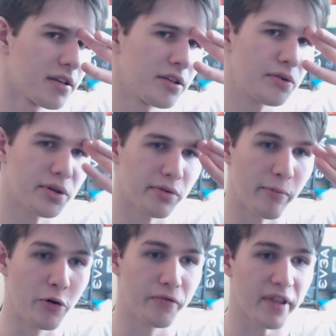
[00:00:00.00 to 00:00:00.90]

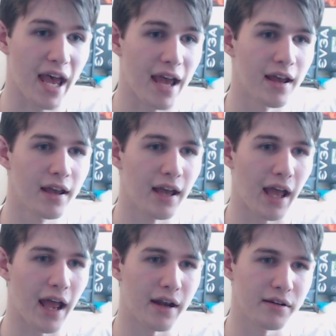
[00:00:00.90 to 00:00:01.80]
remove that,
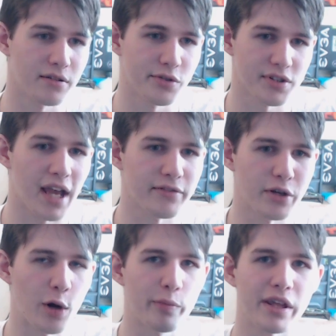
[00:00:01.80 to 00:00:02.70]
and you just have
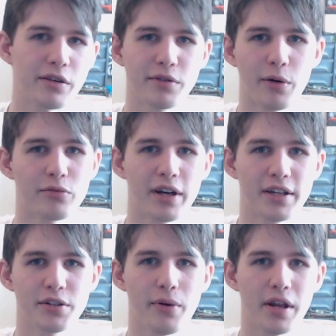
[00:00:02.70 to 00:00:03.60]
to hope that you don't run
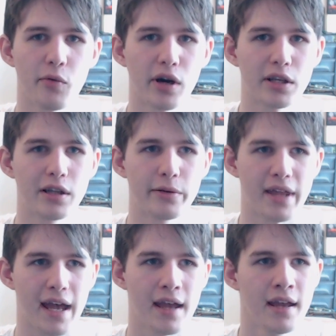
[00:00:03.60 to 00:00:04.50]
into any workload
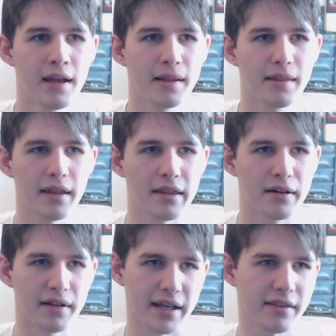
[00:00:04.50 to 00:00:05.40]
that,
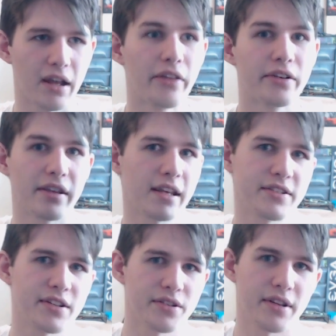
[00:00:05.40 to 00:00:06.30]
the other thing
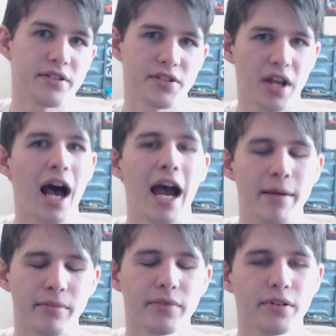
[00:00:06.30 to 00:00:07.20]
is there's
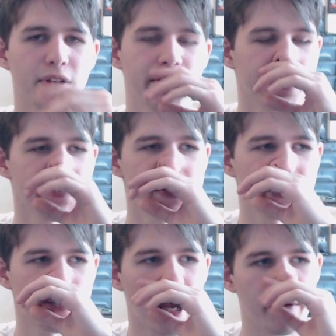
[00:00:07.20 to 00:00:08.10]
time. You need to
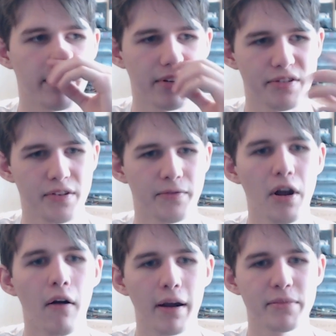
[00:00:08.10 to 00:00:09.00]
consider time, because the
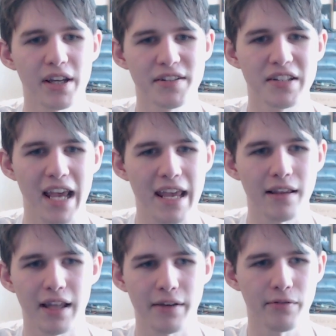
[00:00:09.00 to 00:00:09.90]
VRM does
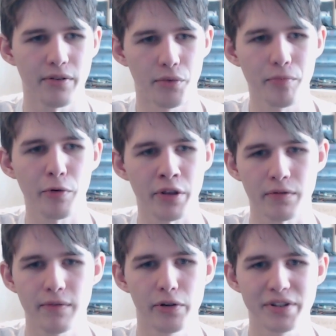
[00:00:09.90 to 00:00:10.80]
take, for the
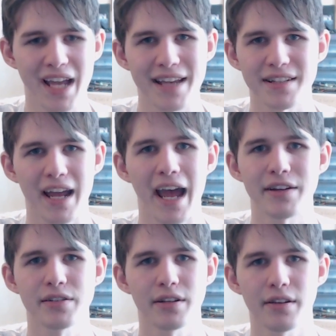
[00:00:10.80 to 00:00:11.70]
1.3 volt test, I
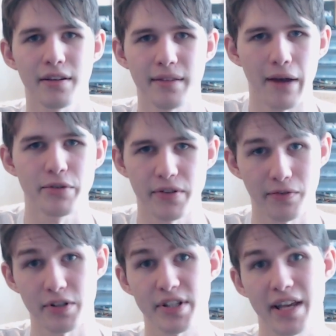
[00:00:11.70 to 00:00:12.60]
had to, that was the
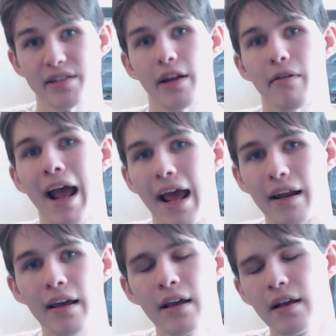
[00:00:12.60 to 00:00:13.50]
first test I
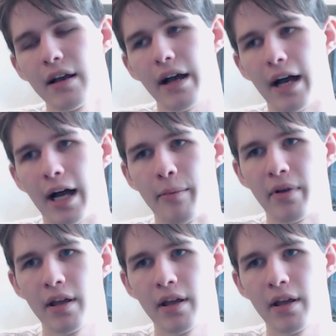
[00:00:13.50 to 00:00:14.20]
ran, and